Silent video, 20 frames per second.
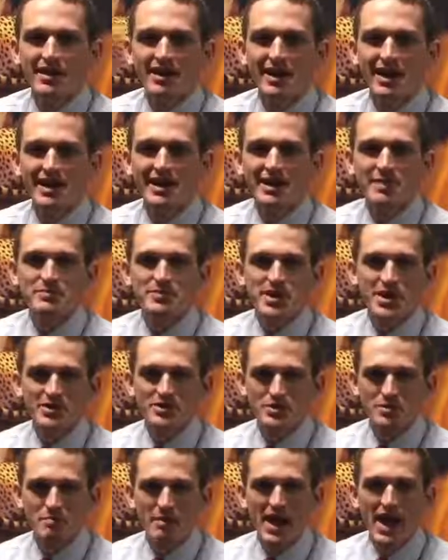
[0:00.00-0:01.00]
Hi, I'm
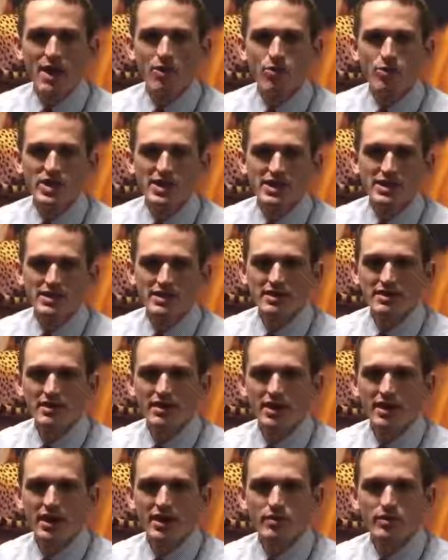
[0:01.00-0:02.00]
Dr. Matt Weed
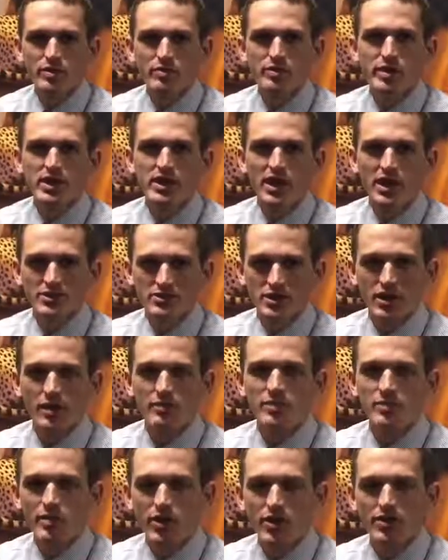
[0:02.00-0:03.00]
with Pediatric
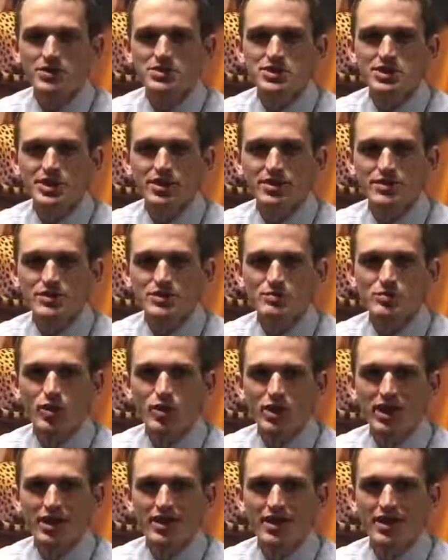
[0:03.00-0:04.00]
Ophthalmology here at the
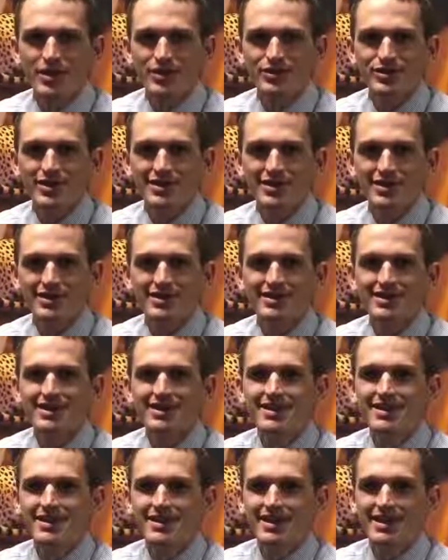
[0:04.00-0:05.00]
Spokane Eye Clinic.
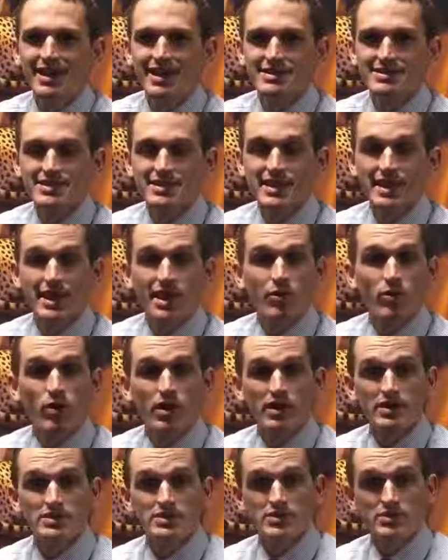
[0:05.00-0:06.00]
And today I
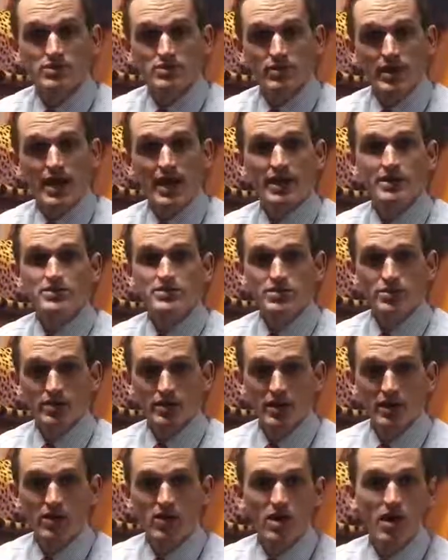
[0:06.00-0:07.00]
wanted to
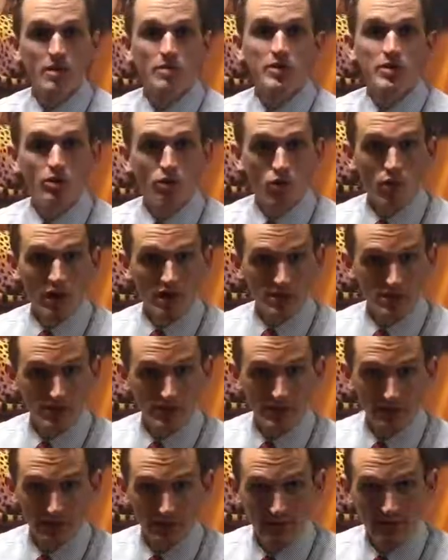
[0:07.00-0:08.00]
answer a common
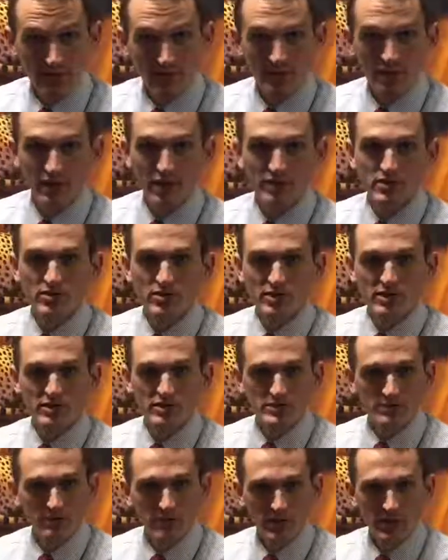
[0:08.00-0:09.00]
question during
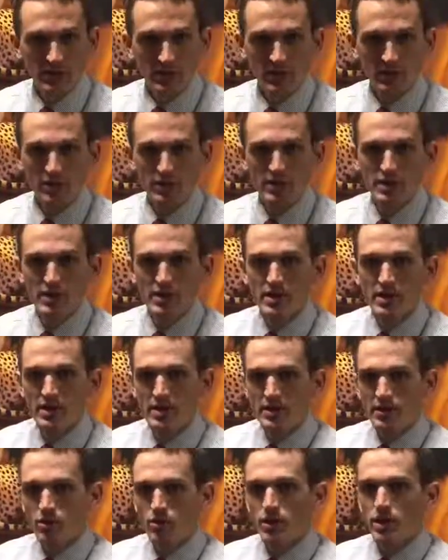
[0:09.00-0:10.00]
this video.
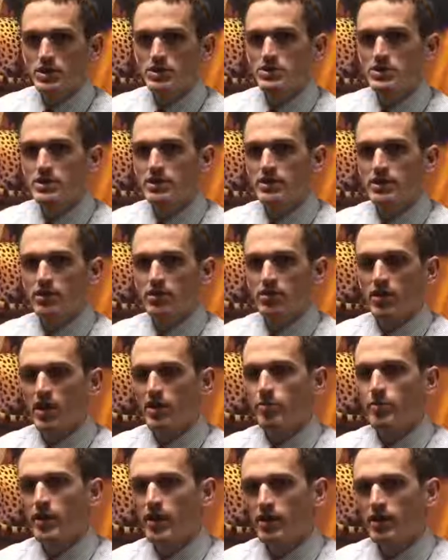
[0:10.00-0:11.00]
The question that a
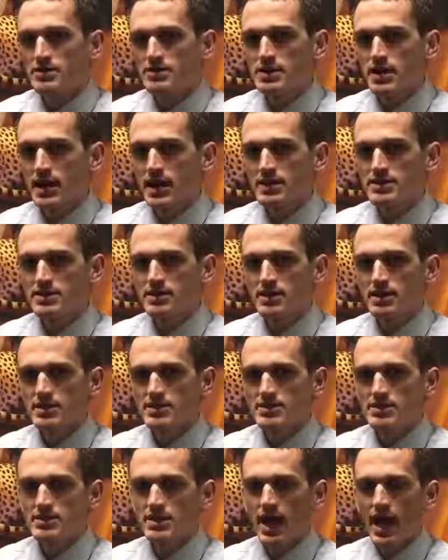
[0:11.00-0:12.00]
lot of parents ask
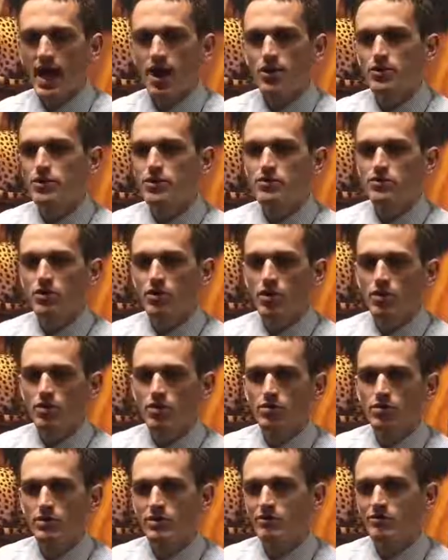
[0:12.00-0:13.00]
us is, how do you
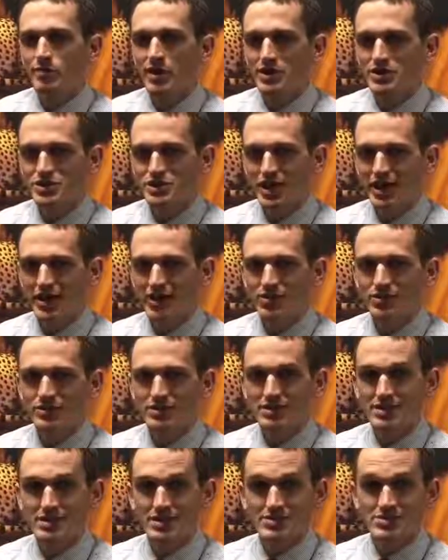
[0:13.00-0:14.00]
know if my
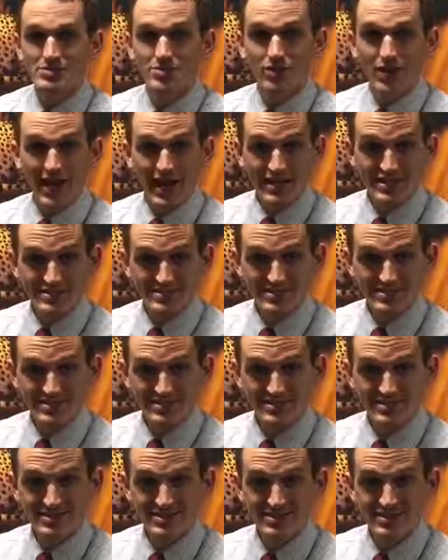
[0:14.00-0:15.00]
child needs
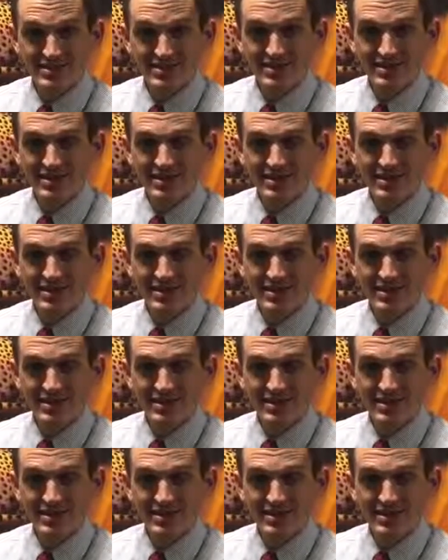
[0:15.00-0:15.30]
glasses?